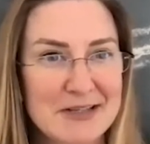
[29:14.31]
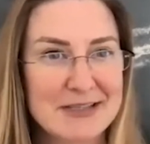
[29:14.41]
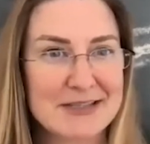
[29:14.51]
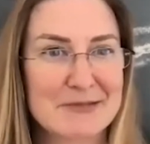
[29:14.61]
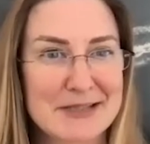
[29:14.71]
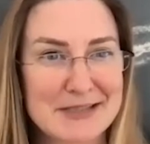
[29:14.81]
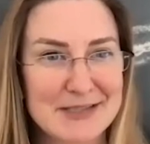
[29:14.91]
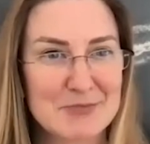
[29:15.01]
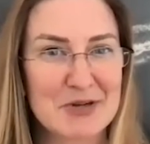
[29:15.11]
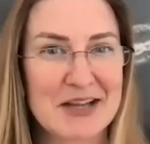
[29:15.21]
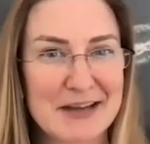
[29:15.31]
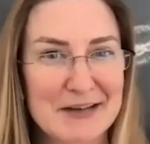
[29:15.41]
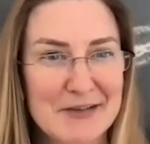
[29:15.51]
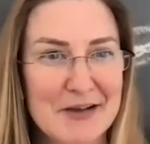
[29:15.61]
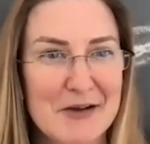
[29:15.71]
What is this
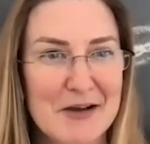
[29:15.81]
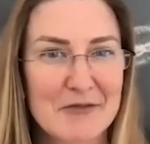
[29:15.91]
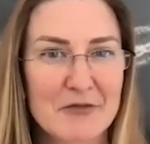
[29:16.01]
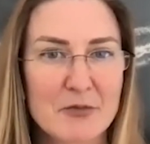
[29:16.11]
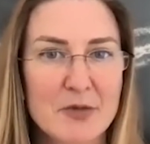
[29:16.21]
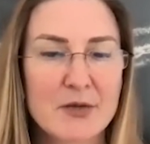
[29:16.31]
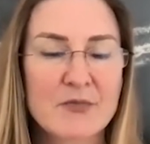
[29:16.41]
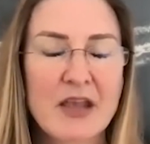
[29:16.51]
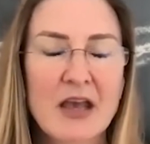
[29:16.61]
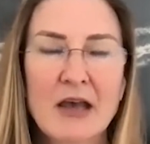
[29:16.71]
bringing up for me?